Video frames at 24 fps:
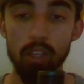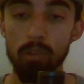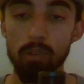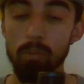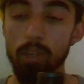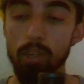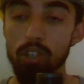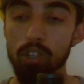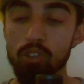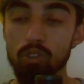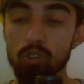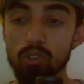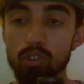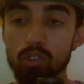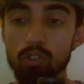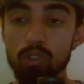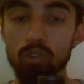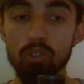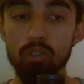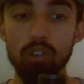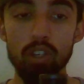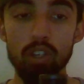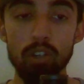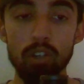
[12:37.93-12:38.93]
make sure
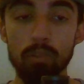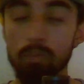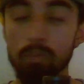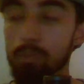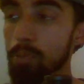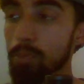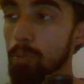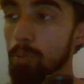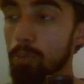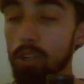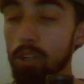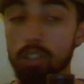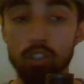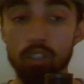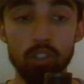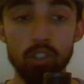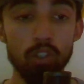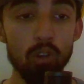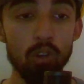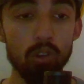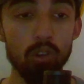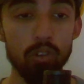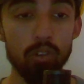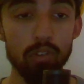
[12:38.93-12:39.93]
you press the
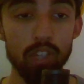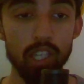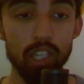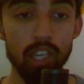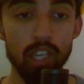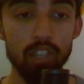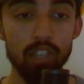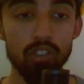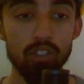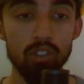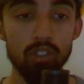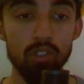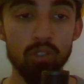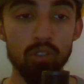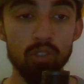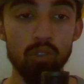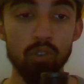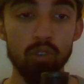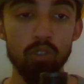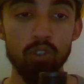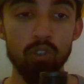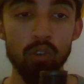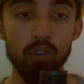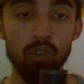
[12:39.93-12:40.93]
notification
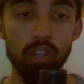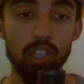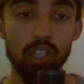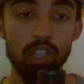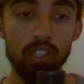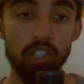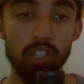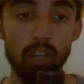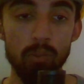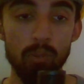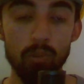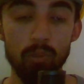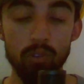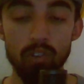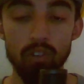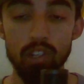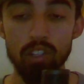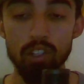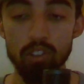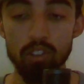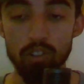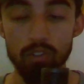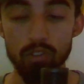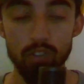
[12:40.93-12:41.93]
so you know next time we
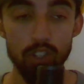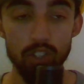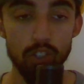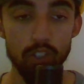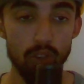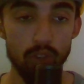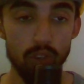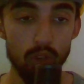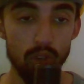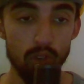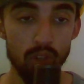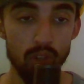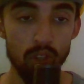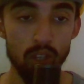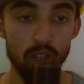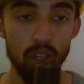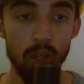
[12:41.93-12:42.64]
release a video.